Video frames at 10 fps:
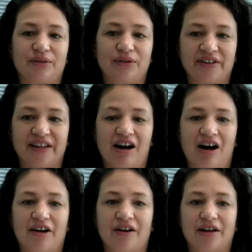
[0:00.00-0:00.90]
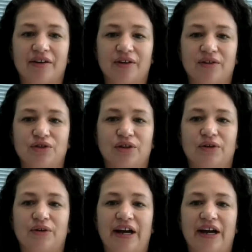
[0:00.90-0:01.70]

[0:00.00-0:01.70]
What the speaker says: look at that hierarchy of control,